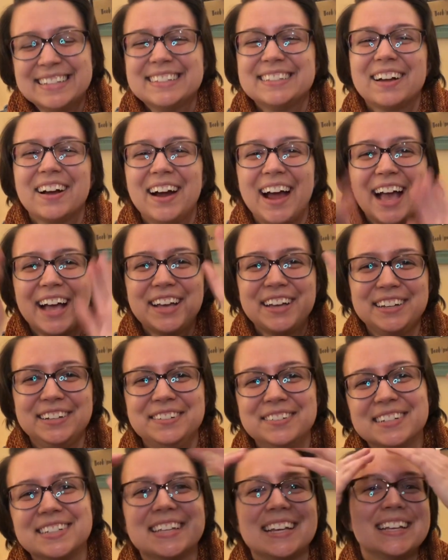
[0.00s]
Sorry, I
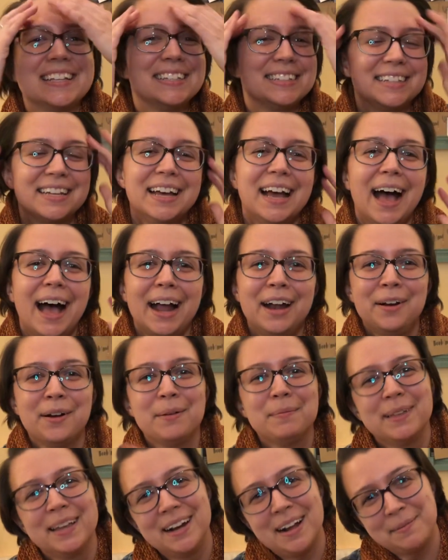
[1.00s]
couldn't resist. I know
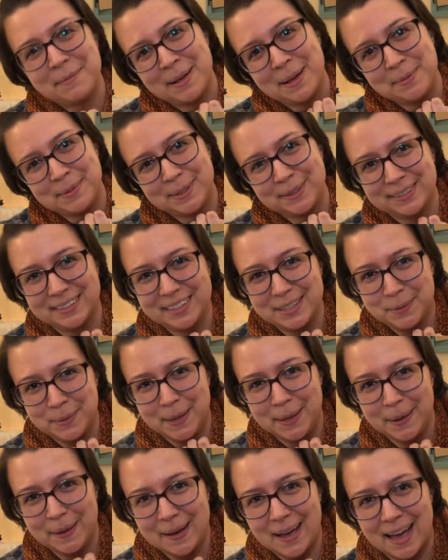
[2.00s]
I'm late on my episode this
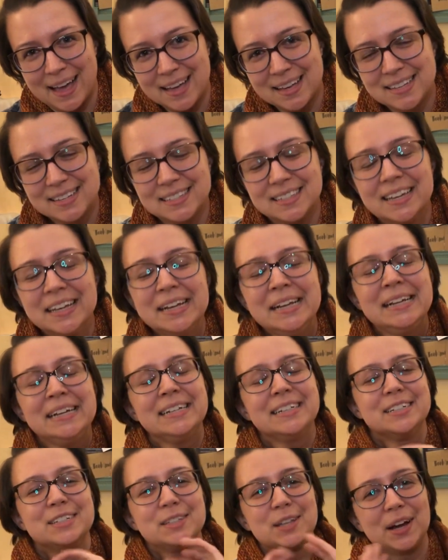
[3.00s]
week, you guys.
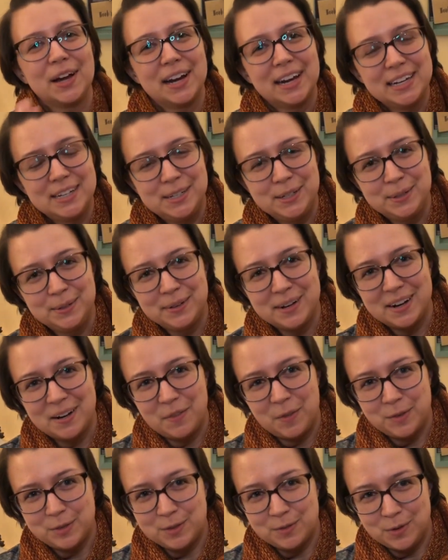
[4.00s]
Sorry to
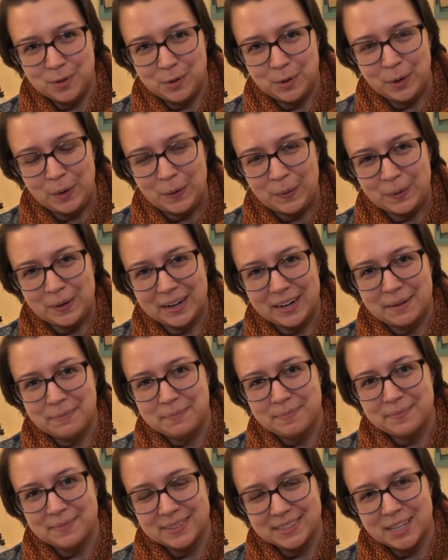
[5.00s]
those of you who were
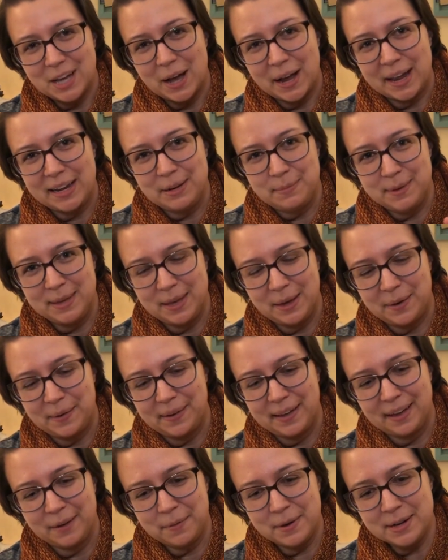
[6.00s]
talking to me
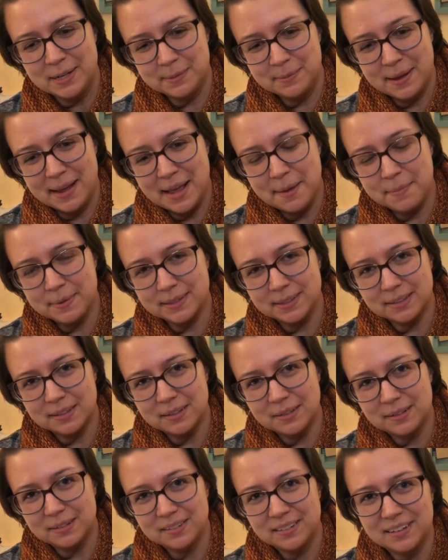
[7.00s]
going, where's my
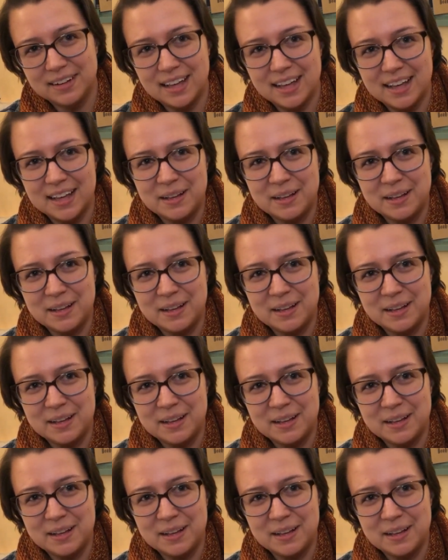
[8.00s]
episode?